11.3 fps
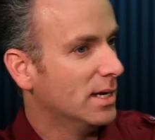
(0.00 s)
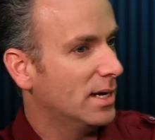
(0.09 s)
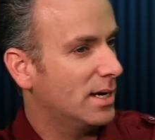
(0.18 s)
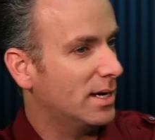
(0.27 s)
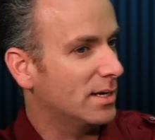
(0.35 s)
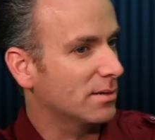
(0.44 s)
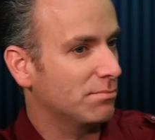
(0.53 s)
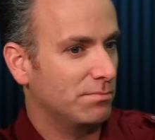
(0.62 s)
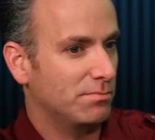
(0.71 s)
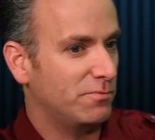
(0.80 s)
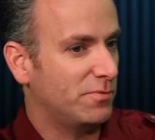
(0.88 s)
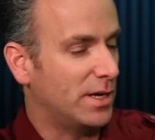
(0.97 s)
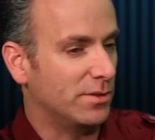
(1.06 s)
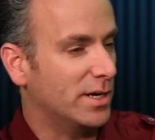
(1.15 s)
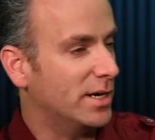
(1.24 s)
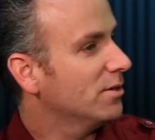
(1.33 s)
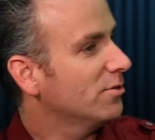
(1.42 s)
found
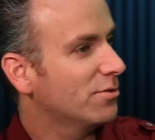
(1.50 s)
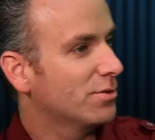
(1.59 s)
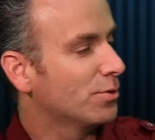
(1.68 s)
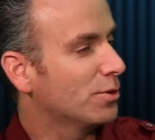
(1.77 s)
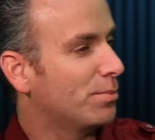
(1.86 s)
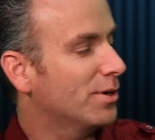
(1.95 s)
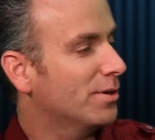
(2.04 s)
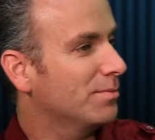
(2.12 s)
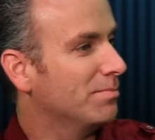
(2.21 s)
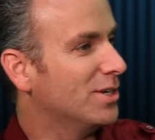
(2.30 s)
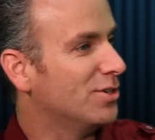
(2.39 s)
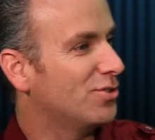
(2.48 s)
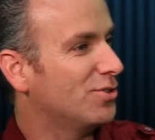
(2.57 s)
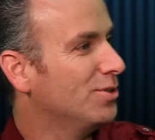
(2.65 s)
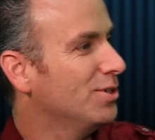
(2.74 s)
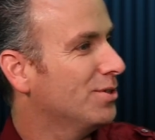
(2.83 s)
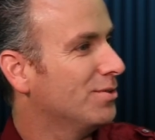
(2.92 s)
their house, tore it apart, made it a
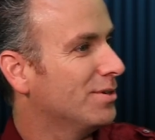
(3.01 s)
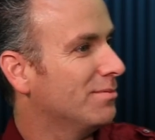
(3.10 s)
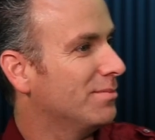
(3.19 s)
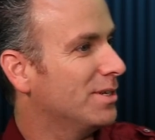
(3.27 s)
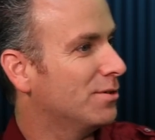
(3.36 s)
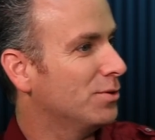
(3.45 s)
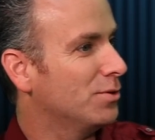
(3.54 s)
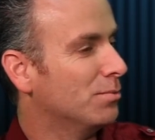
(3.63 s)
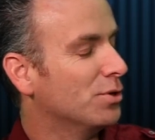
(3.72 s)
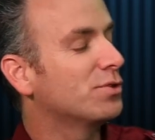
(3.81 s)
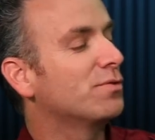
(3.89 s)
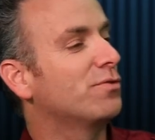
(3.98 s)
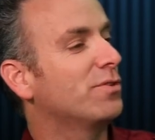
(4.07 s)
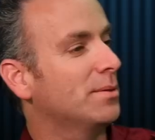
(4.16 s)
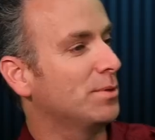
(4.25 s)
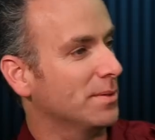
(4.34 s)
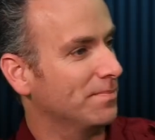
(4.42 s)
studio, and interviewed most of her
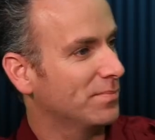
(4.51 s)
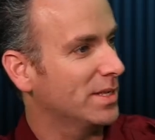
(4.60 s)
family.